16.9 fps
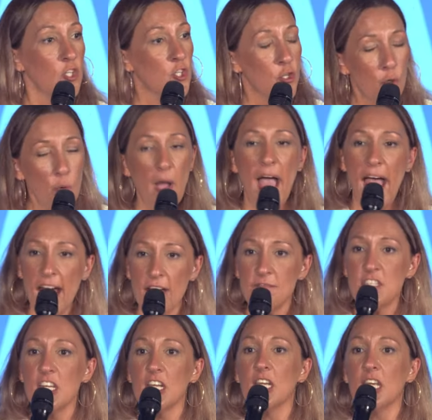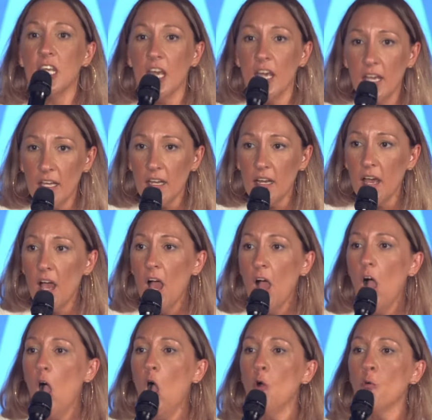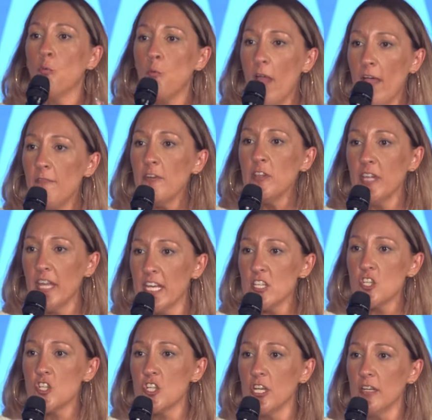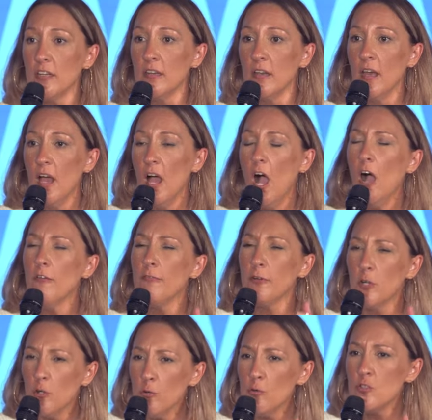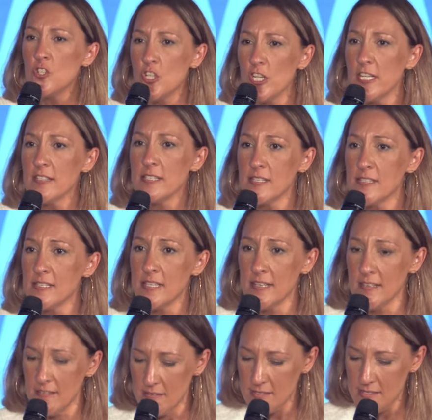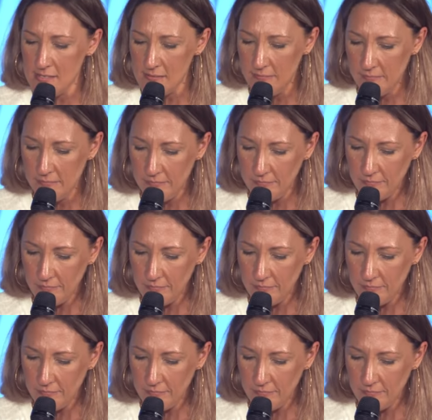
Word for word: You have to get a revelation of who Jesus is.